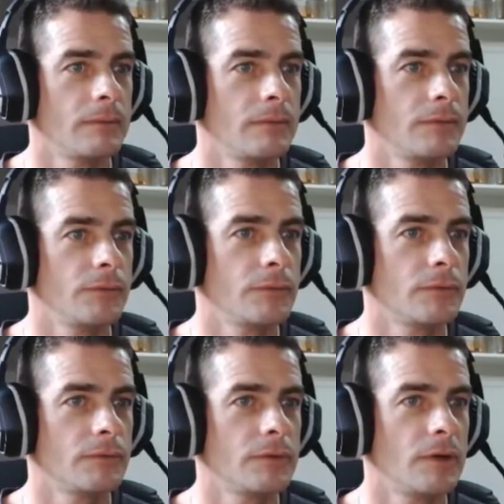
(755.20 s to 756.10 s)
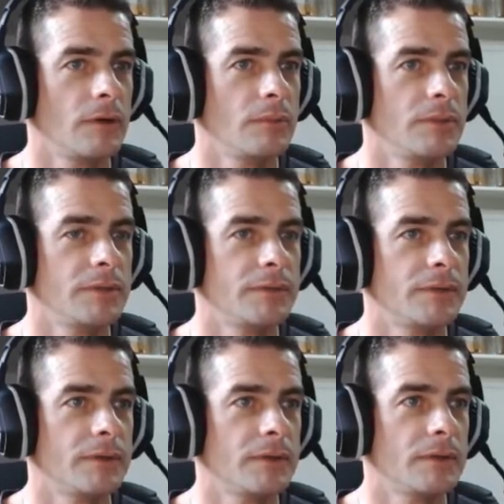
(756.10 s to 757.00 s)
circles are a bit,
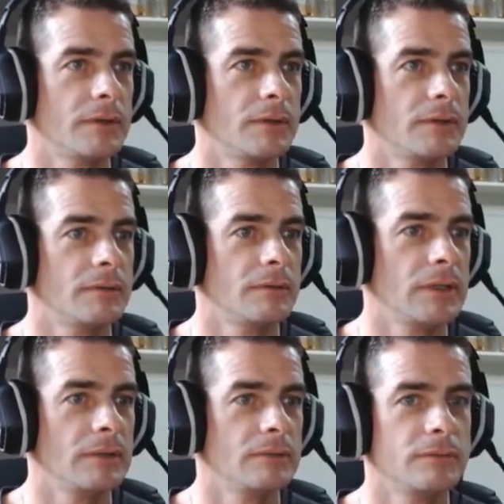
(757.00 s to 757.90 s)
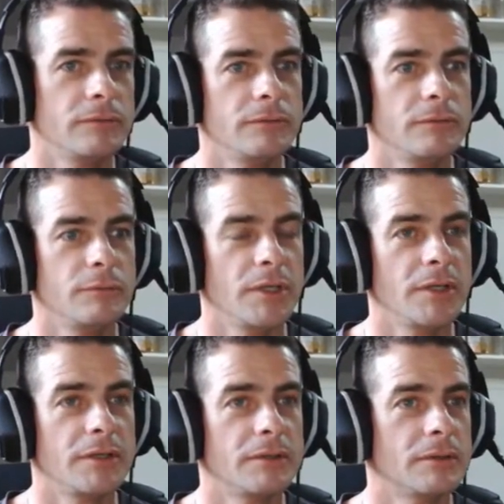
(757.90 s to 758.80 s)
well, too big.